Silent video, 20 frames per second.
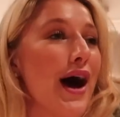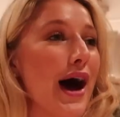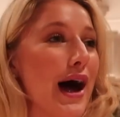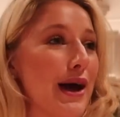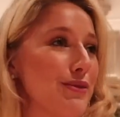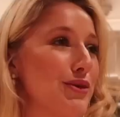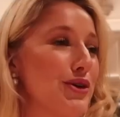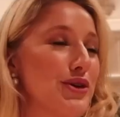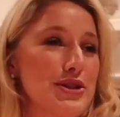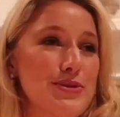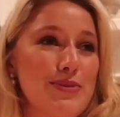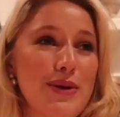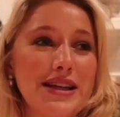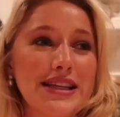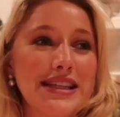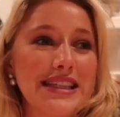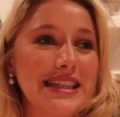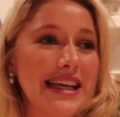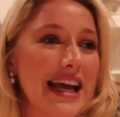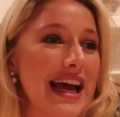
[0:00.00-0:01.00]
I'm not
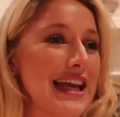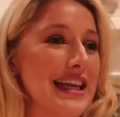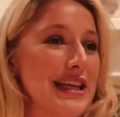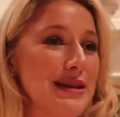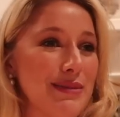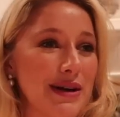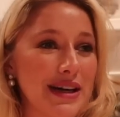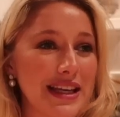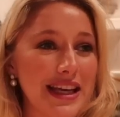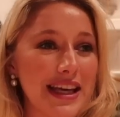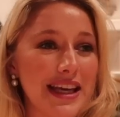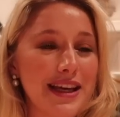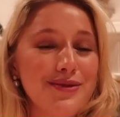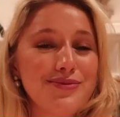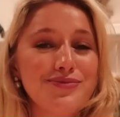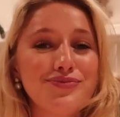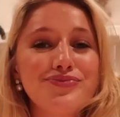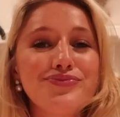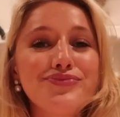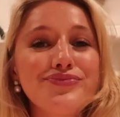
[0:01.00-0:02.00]
spending any money.